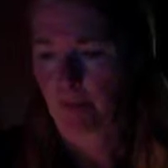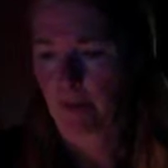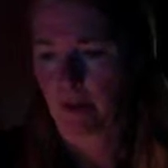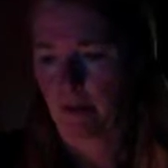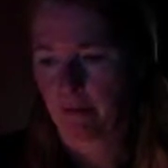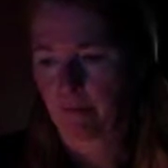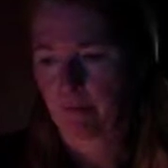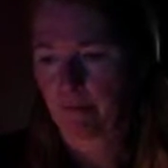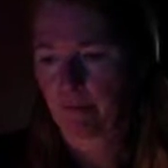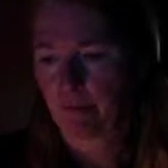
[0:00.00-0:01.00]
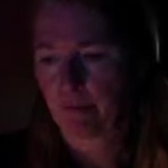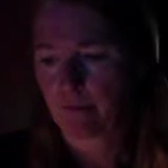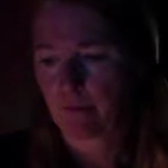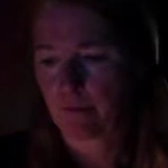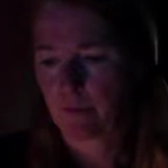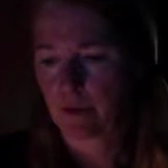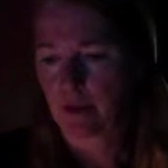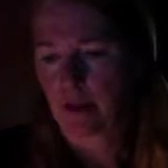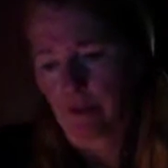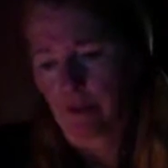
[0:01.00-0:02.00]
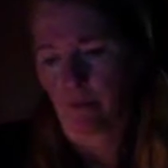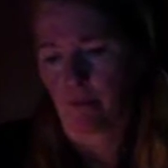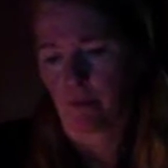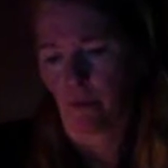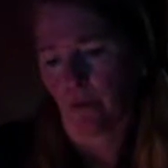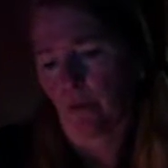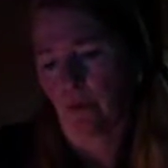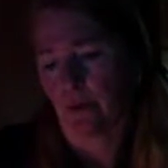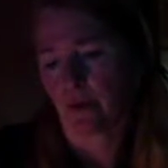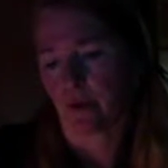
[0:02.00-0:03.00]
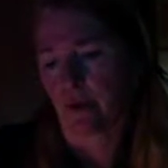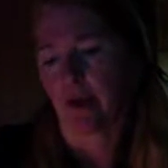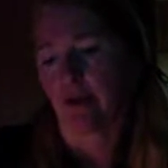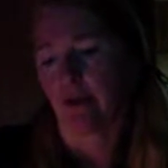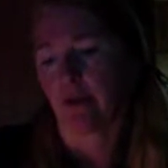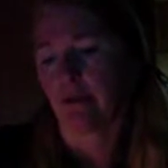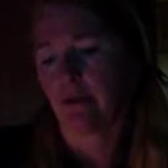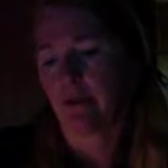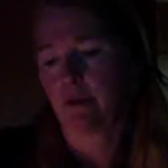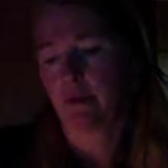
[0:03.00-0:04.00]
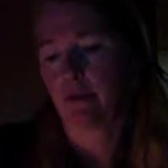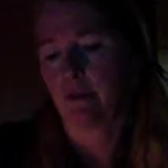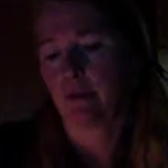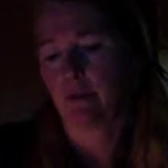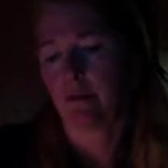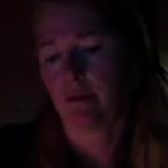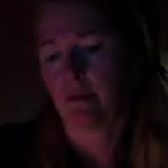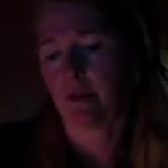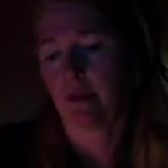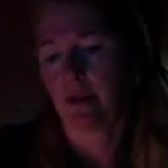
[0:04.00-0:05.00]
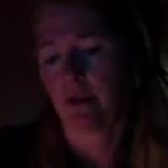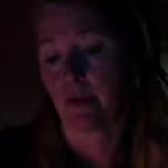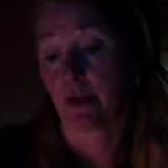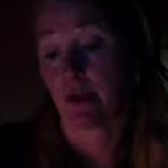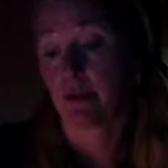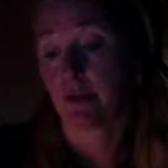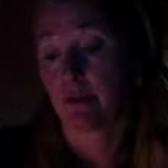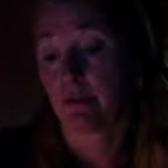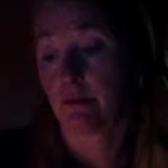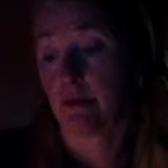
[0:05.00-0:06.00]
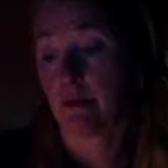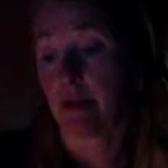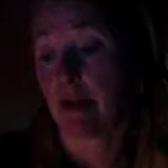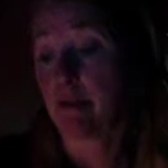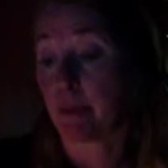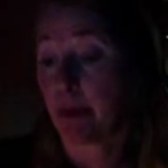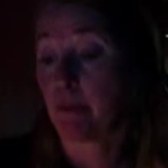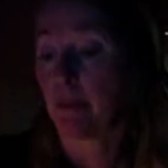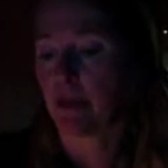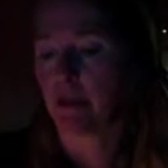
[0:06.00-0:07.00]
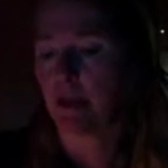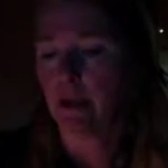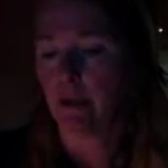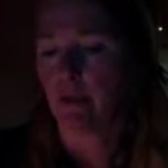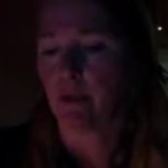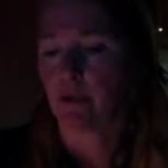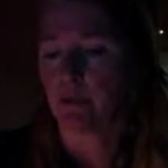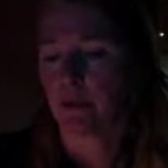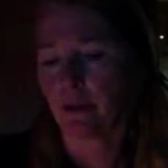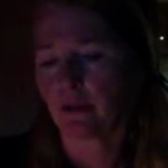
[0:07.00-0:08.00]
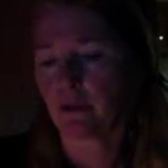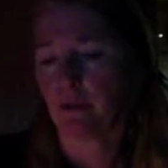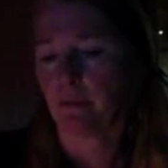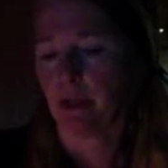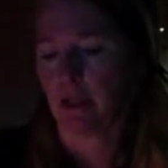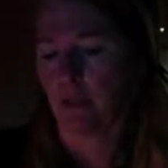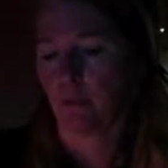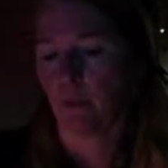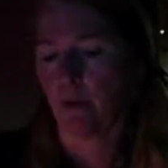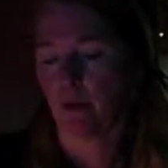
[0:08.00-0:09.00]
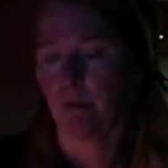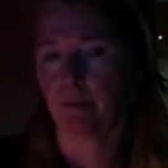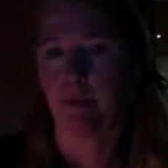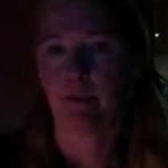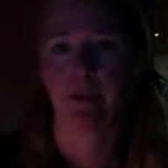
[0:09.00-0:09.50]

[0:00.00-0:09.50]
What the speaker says: I didn't know the whole story until he was on his deathbed, but when his brother told me a lot more, I mean,